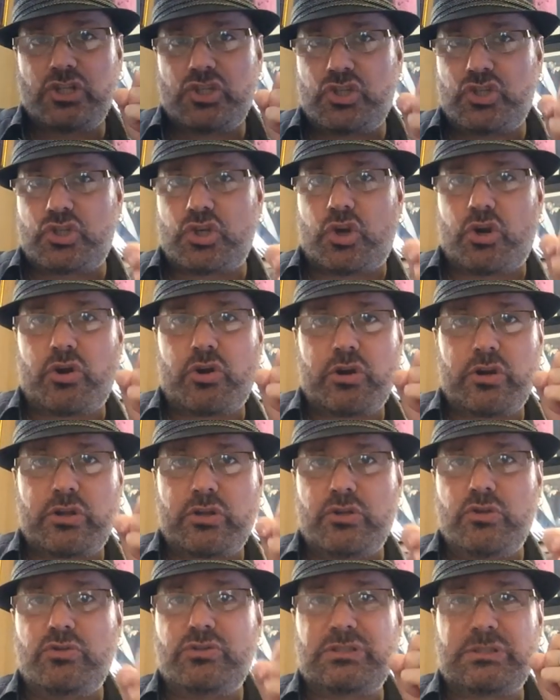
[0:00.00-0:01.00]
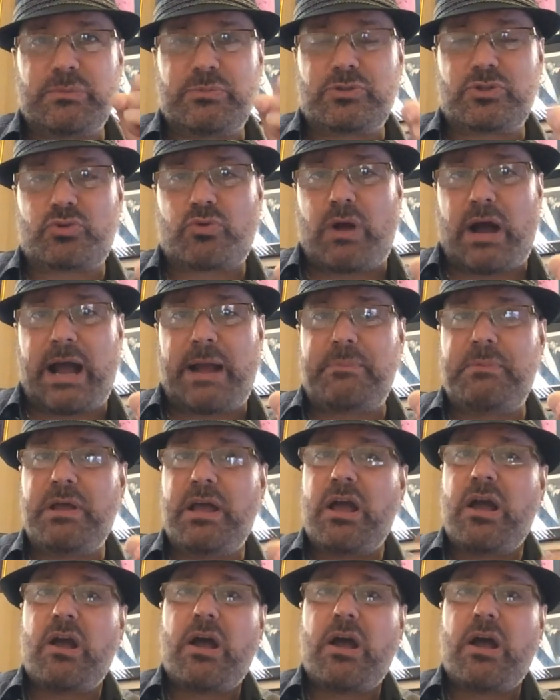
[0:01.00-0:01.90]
sure you subscribe